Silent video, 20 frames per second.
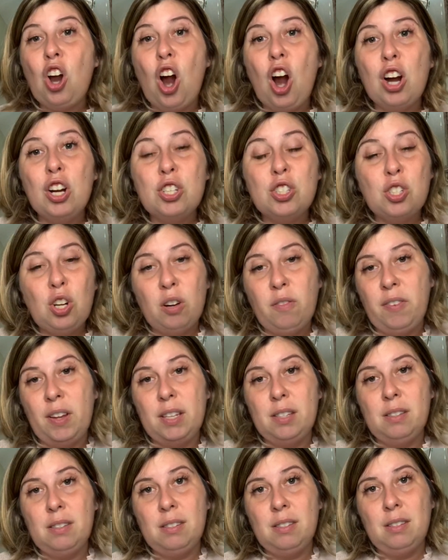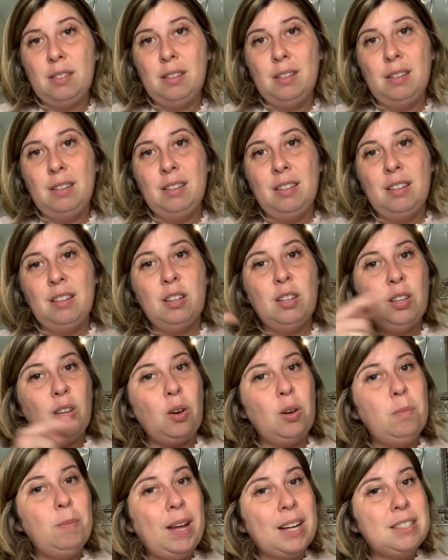our surface.
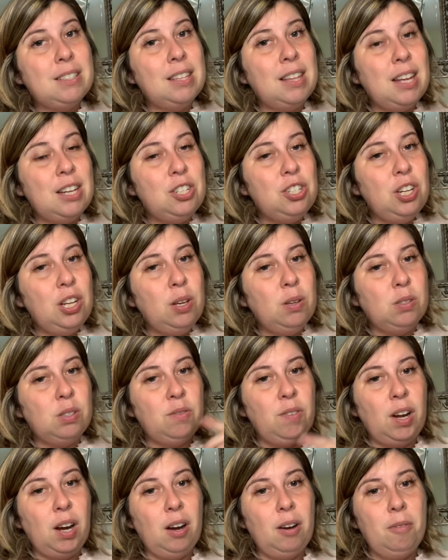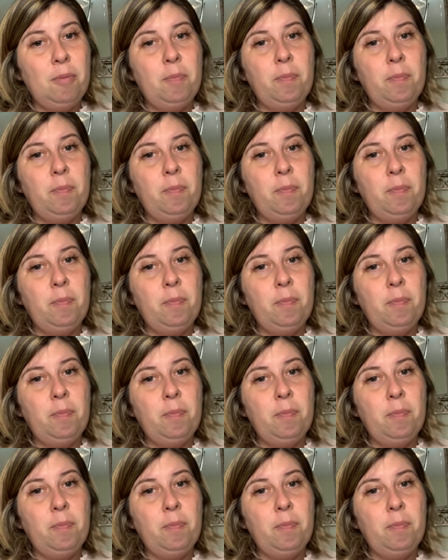Going back to that geosphere.